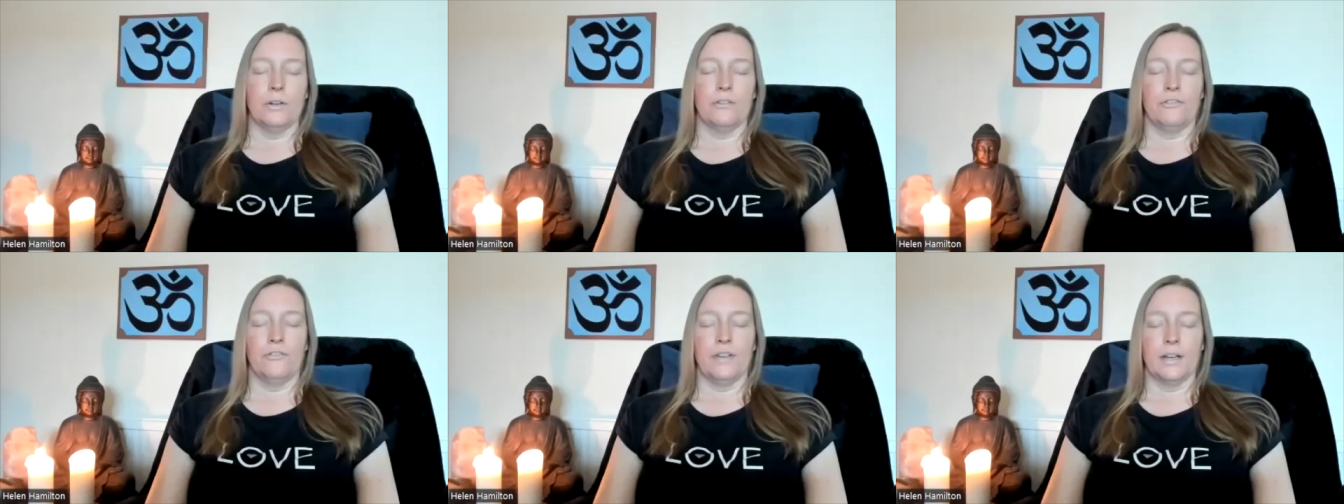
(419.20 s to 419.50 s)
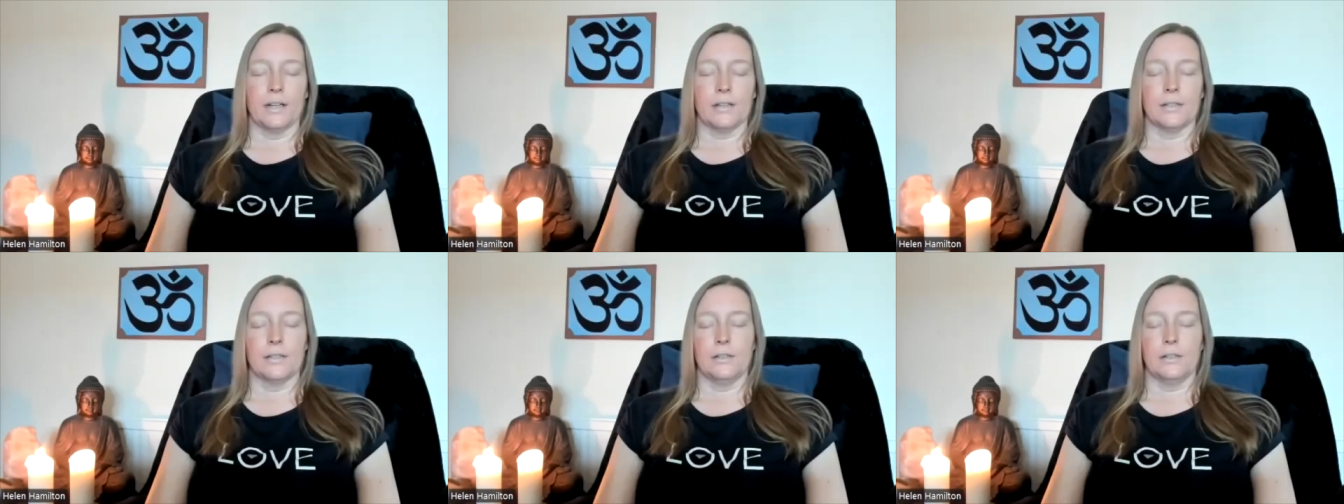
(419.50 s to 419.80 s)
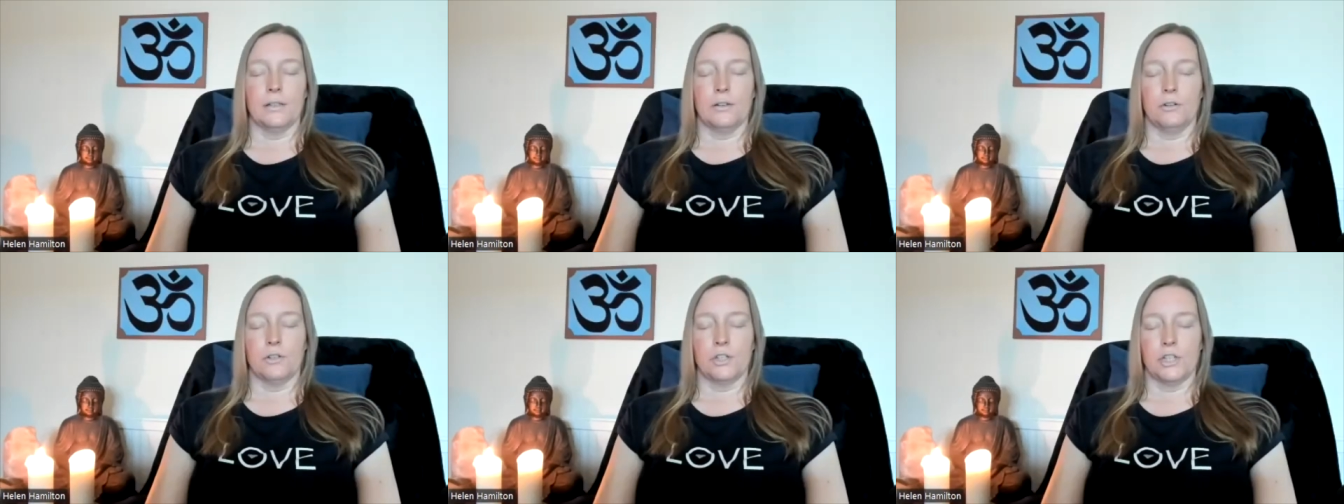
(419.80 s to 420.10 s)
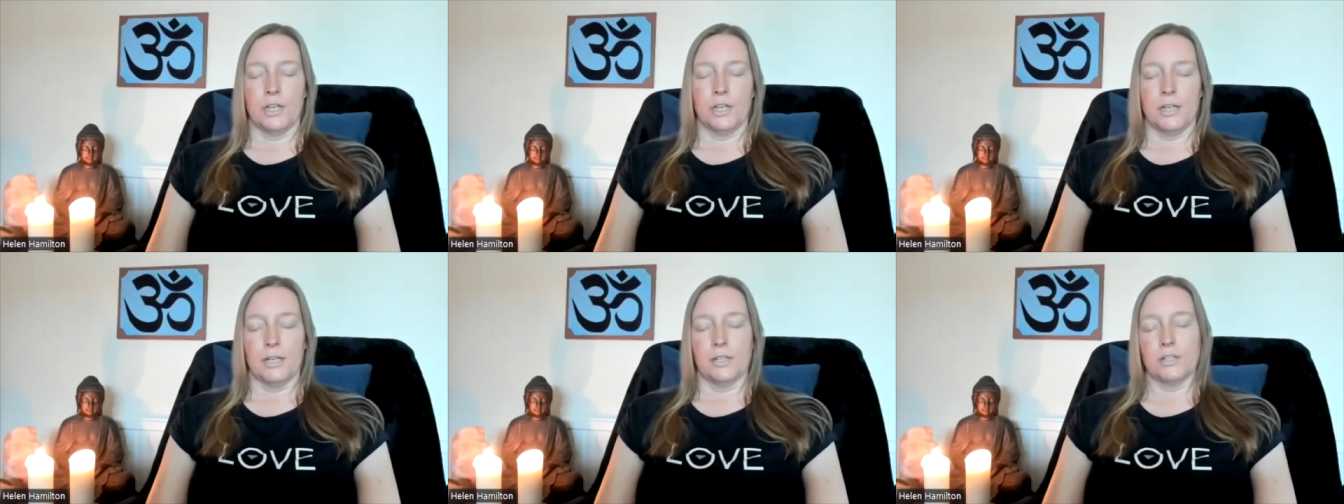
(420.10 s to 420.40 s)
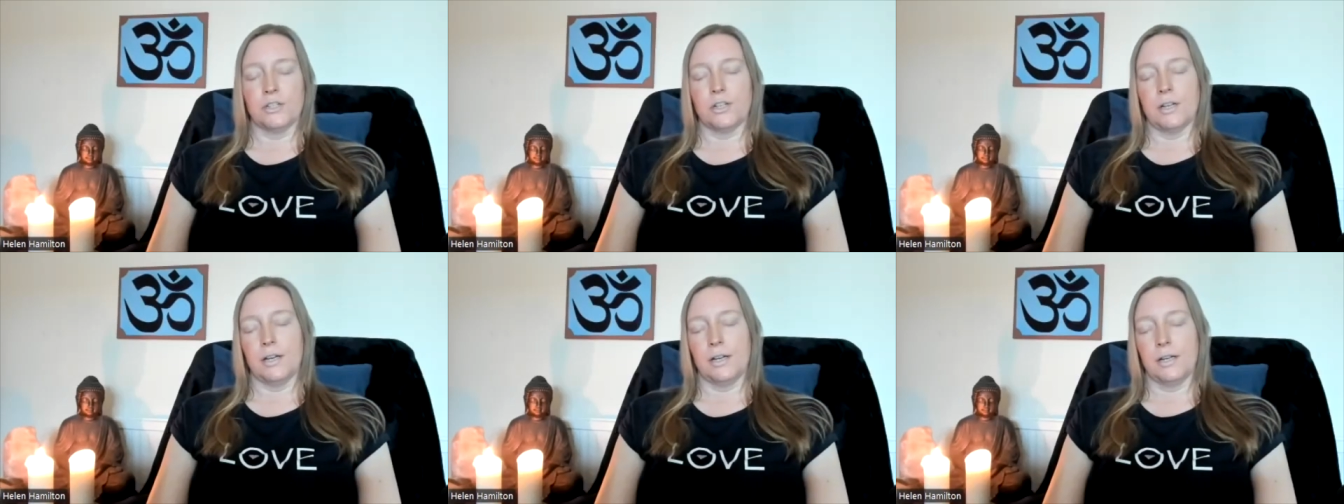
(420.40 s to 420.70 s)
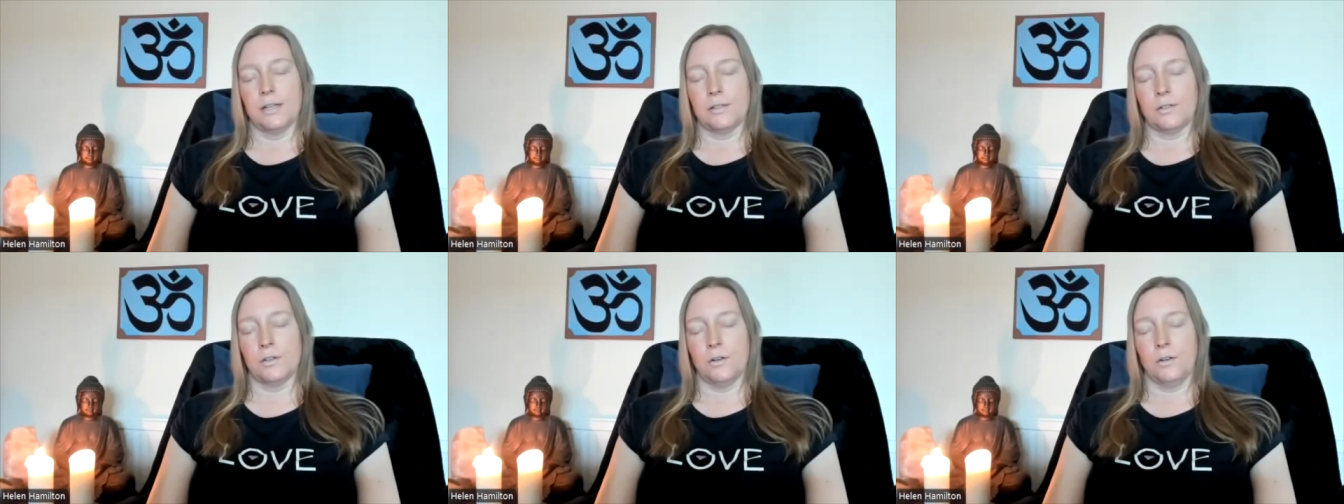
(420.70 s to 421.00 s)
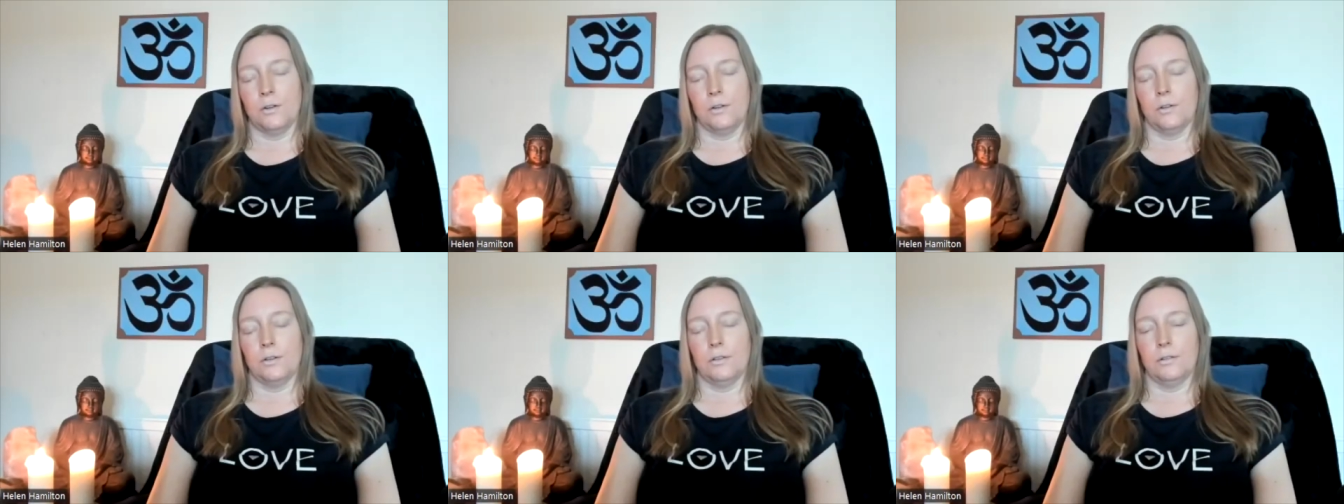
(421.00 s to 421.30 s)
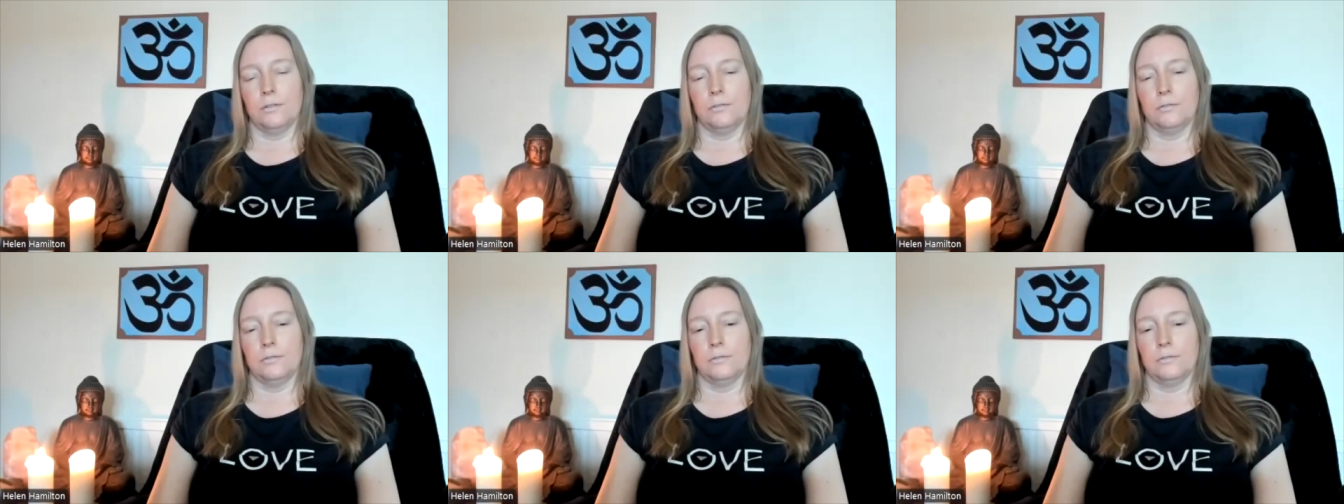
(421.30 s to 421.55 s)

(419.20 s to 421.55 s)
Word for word: affected or changed at all